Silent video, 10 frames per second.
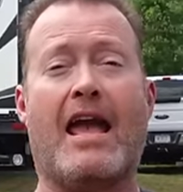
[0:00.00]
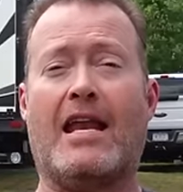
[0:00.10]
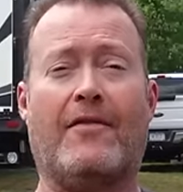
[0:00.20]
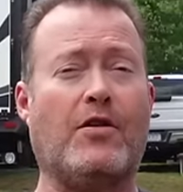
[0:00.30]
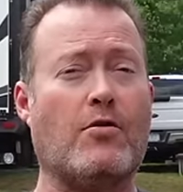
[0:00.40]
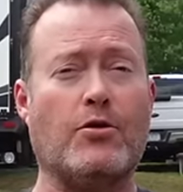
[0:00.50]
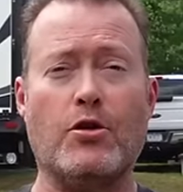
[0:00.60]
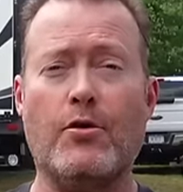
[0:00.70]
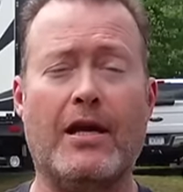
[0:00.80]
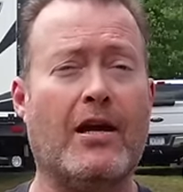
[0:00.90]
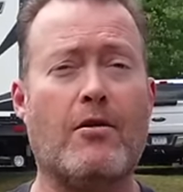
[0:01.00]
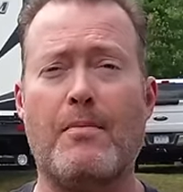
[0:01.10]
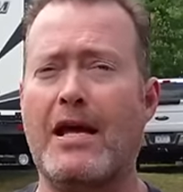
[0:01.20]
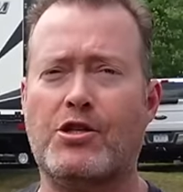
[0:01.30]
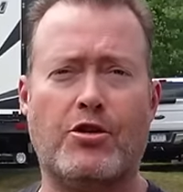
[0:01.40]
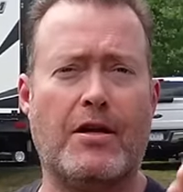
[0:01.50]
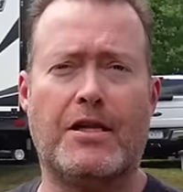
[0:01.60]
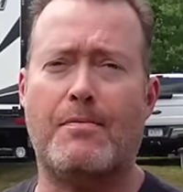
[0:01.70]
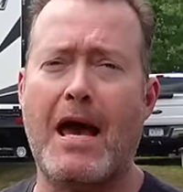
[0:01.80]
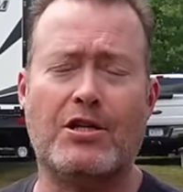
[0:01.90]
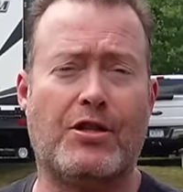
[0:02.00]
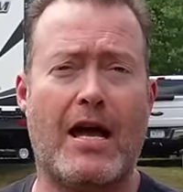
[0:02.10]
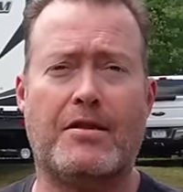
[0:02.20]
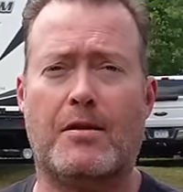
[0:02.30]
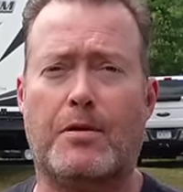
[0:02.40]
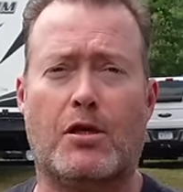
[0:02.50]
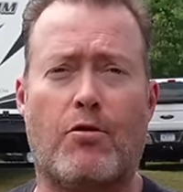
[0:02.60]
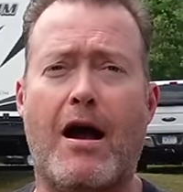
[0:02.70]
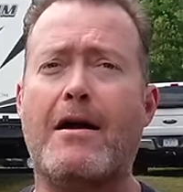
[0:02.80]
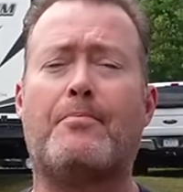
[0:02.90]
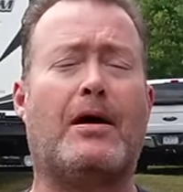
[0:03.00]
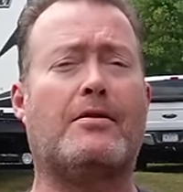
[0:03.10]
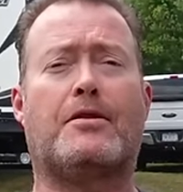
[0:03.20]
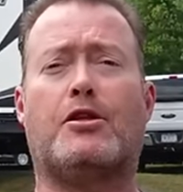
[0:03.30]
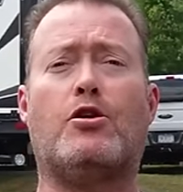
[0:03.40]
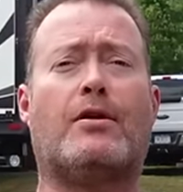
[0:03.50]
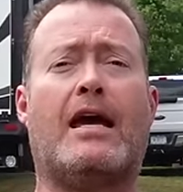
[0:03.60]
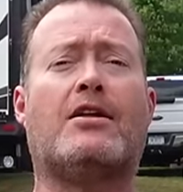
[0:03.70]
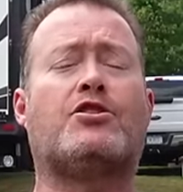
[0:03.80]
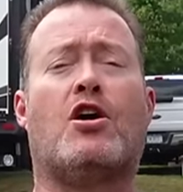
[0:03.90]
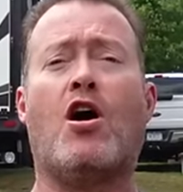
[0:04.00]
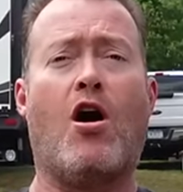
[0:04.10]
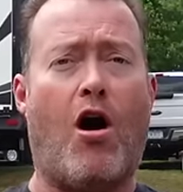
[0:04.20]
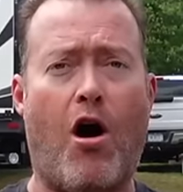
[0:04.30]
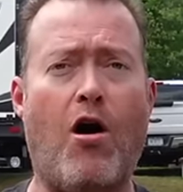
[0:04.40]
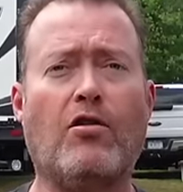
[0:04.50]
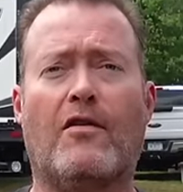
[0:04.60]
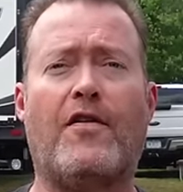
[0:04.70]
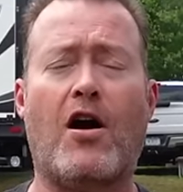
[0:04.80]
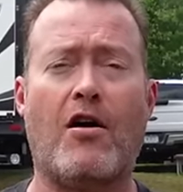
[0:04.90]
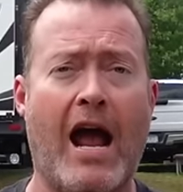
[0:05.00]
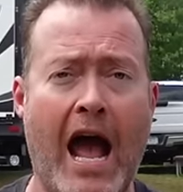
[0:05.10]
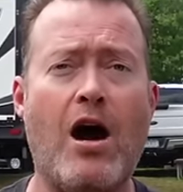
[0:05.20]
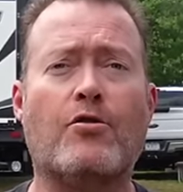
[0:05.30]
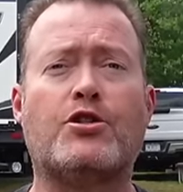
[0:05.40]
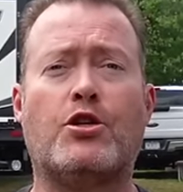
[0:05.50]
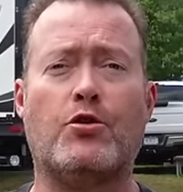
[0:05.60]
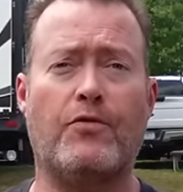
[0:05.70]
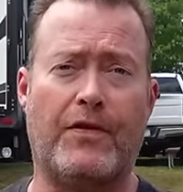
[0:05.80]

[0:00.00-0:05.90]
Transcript: And if you're new here, make sure you smash that subscribe button so you catch all of our how-to